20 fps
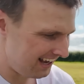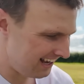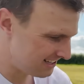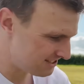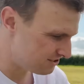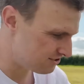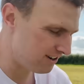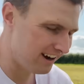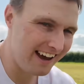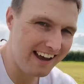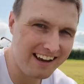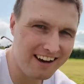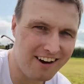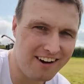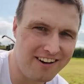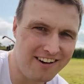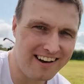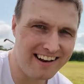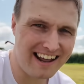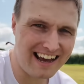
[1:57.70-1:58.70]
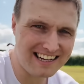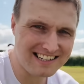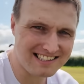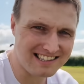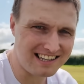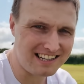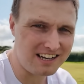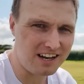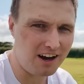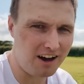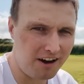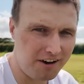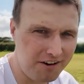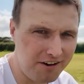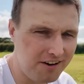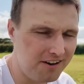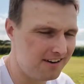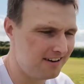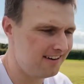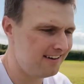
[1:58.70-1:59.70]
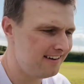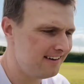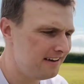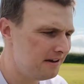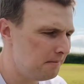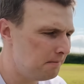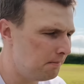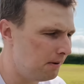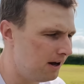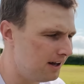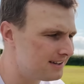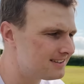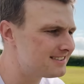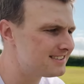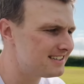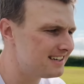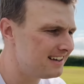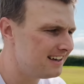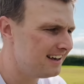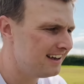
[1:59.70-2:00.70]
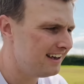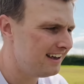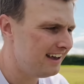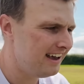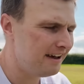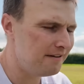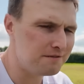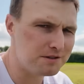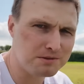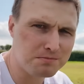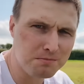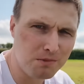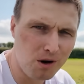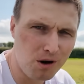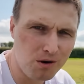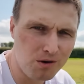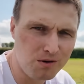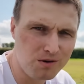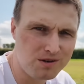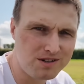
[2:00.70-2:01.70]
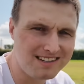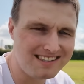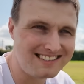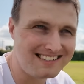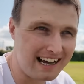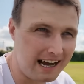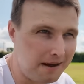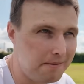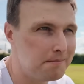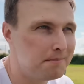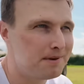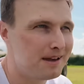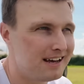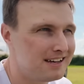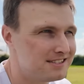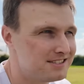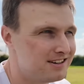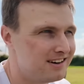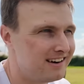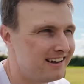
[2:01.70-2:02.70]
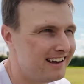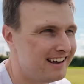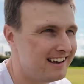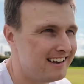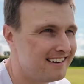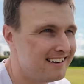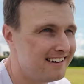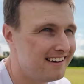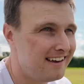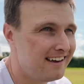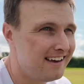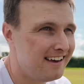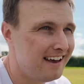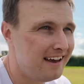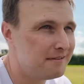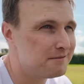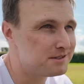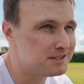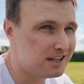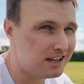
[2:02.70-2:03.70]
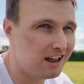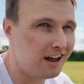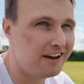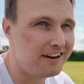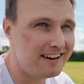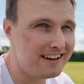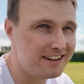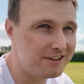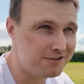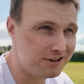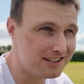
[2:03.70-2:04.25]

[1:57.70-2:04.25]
It's drying out nicely now, but it was mowed damp yesterday. It was cloudy and